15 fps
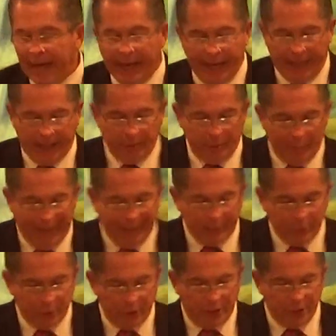nine, the
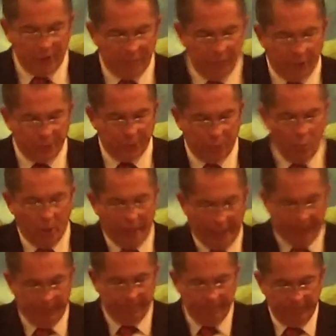Bible says in verse one,
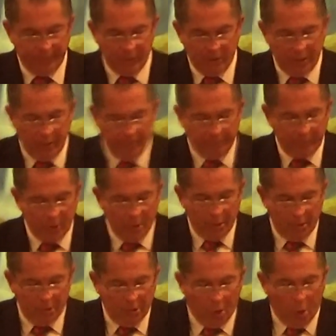
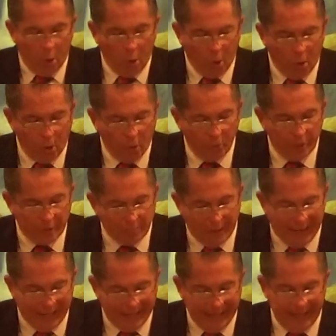"Oh, that
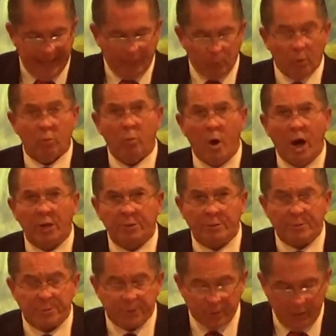my head were
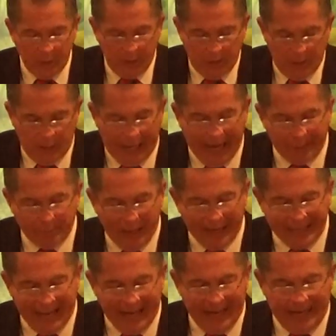waters, and
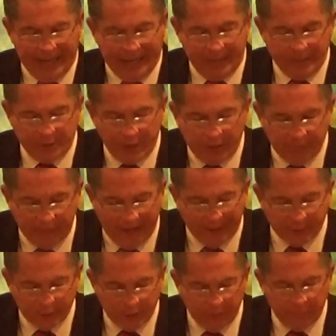mine eyes a
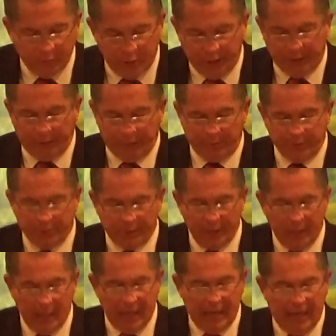fountain of tears,
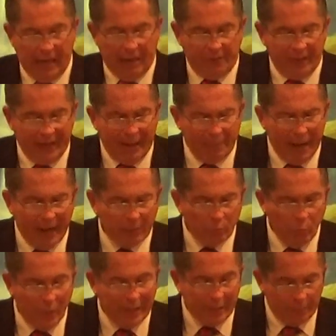that I
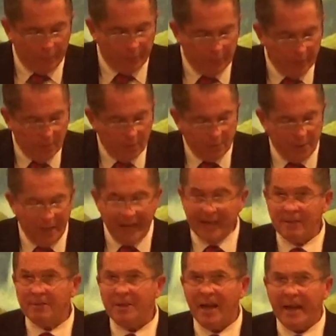might weep
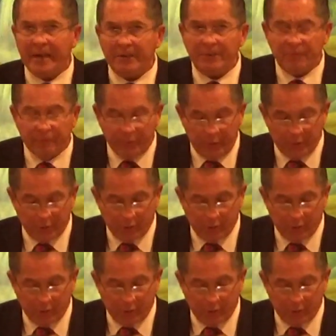day and night for the